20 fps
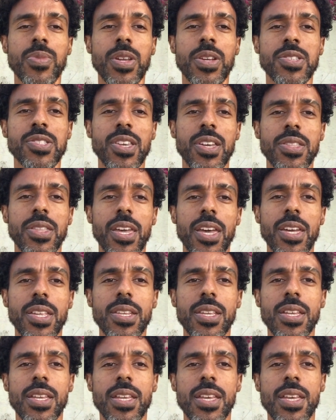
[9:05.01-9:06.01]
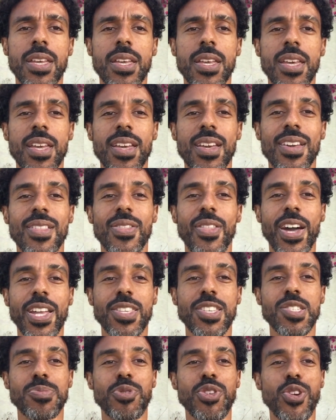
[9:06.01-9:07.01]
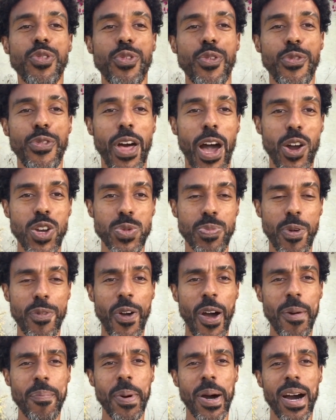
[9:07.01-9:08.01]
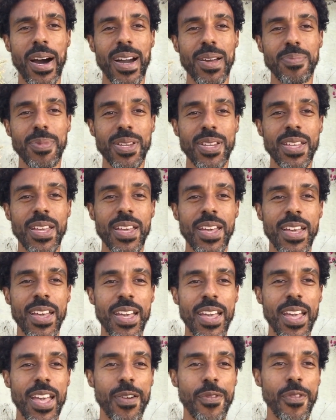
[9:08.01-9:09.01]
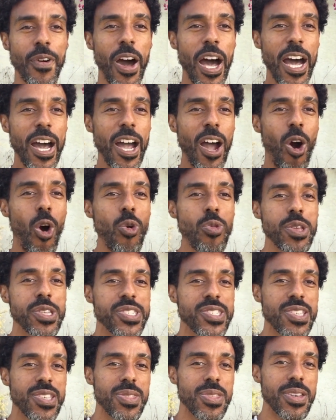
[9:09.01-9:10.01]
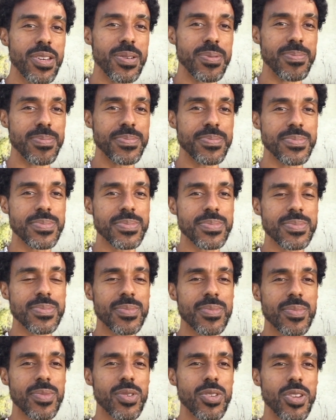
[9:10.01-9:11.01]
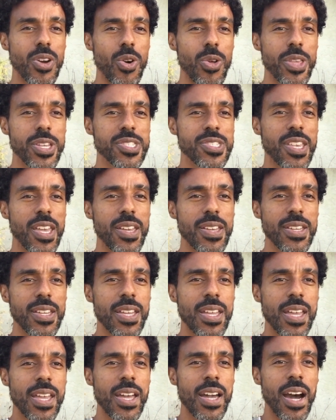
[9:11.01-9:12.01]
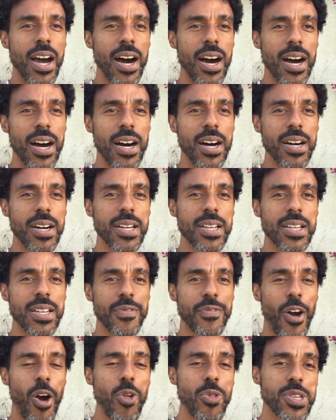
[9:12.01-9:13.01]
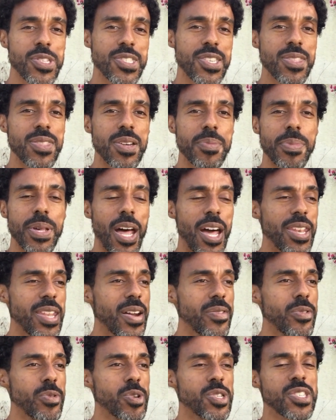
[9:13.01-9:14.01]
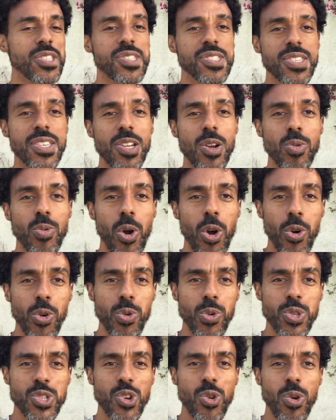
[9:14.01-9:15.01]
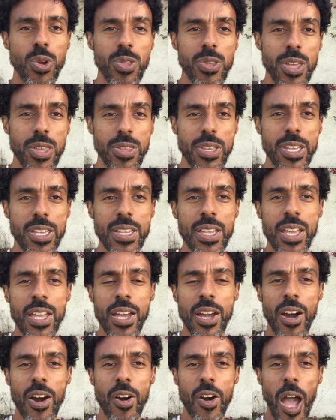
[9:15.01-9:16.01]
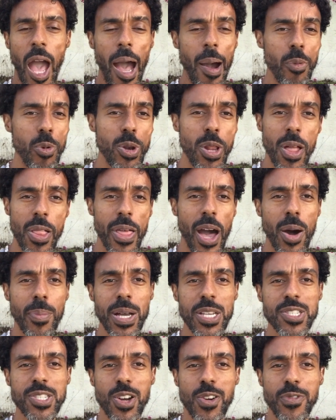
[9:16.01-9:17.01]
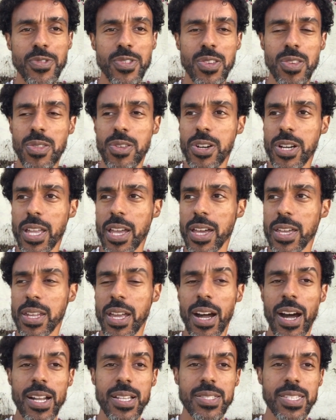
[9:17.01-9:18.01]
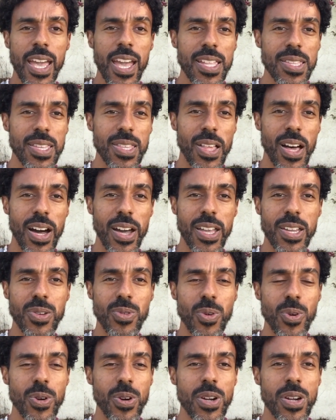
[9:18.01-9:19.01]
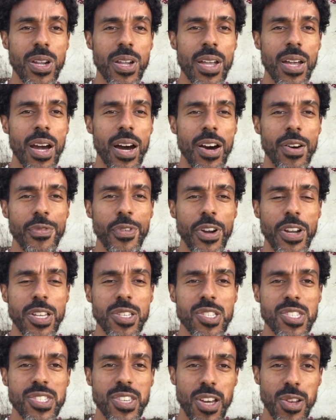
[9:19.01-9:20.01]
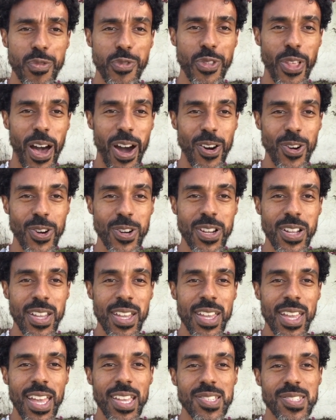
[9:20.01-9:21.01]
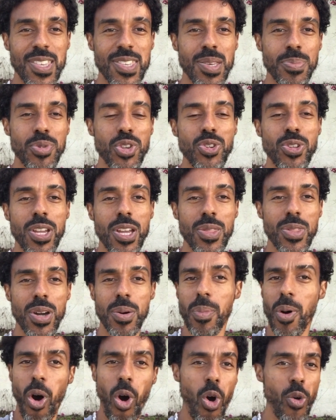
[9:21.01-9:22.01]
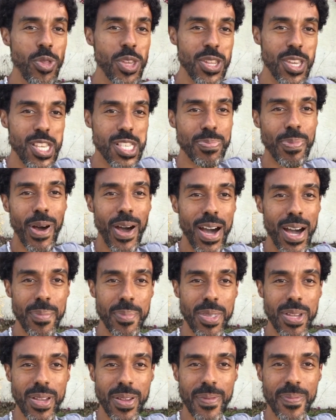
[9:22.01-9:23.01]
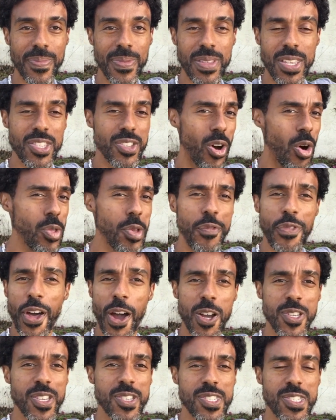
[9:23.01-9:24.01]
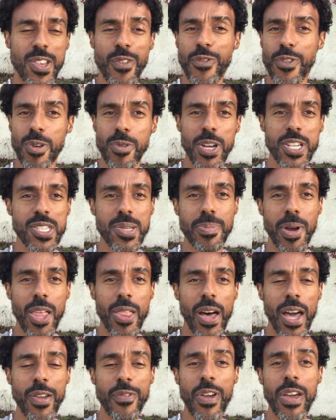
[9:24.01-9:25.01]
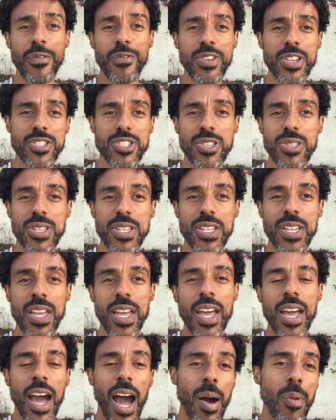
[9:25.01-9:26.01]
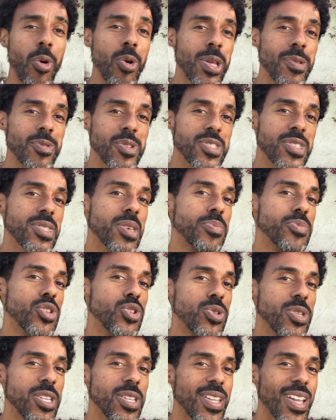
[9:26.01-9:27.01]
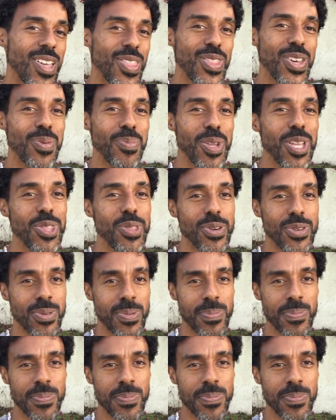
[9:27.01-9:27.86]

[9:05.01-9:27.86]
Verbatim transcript: said that like these beautiful flowers behind me, if I only see them, you know, let's say, uh, if I only see them, but I never was to see a rose or a lily, or I wouldn't allow myself to look at a dandelion or a fucking sunflower and see the beauty in them. Only these behind me. These are the only flowers I see for the rest of my life. Eventually, I won't even see the beauty in them either.